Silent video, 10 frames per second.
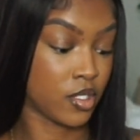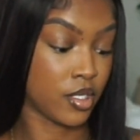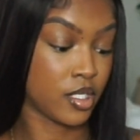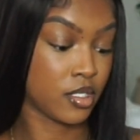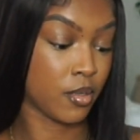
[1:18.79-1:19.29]
So
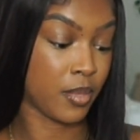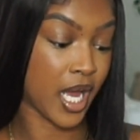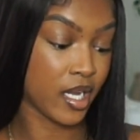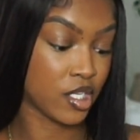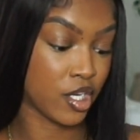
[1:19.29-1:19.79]
this is the
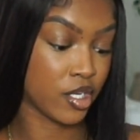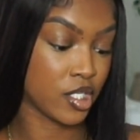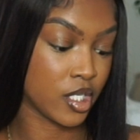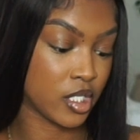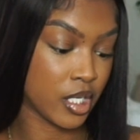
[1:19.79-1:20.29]
black
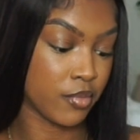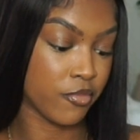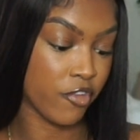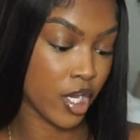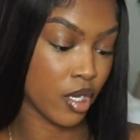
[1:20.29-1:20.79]
jersey
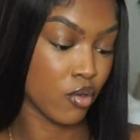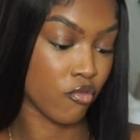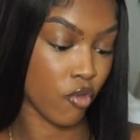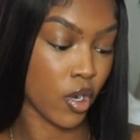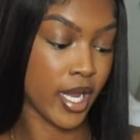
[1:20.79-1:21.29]
deep V
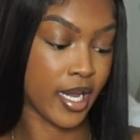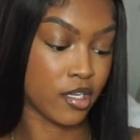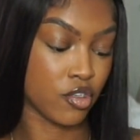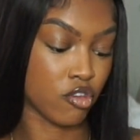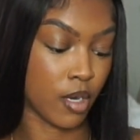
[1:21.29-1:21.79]
raw
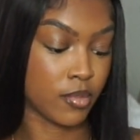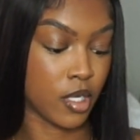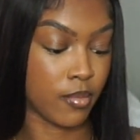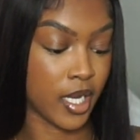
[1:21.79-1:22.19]
edge crop top.